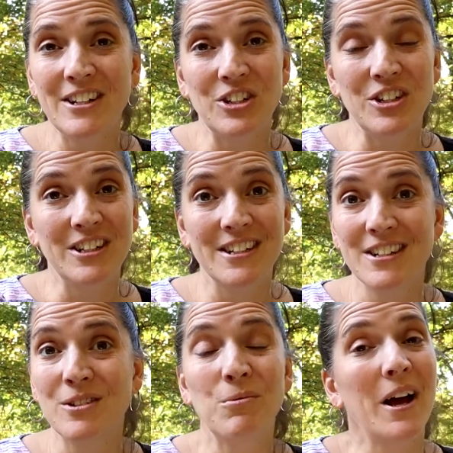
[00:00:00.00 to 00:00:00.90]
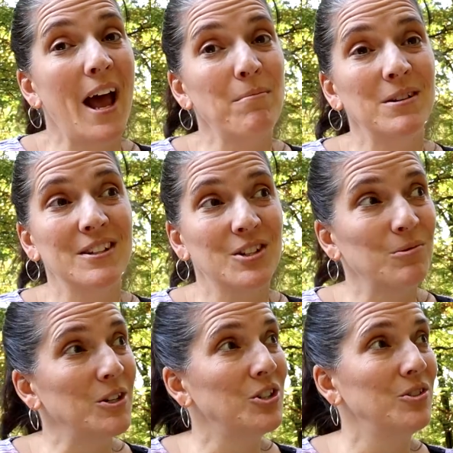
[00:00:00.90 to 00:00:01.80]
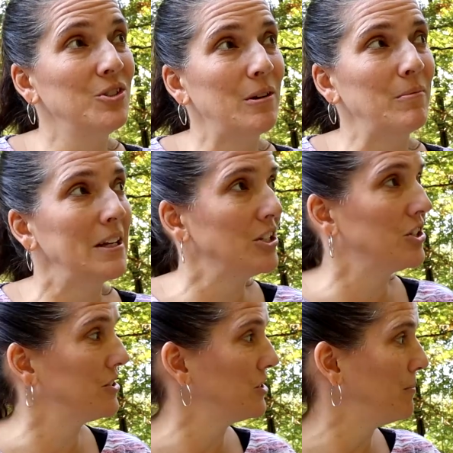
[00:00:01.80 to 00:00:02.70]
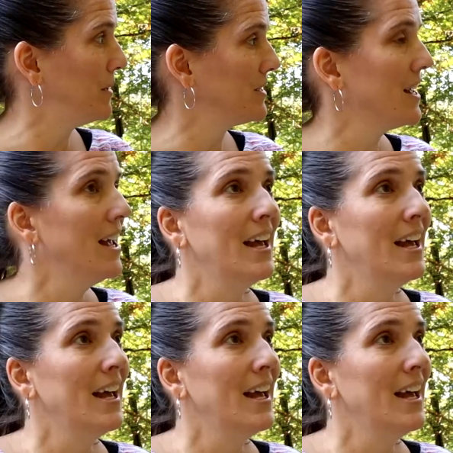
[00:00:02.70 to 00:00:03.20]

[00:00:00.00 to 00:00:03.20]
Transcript: And this is what happens. This is what you do. I'm like, and there's no bears.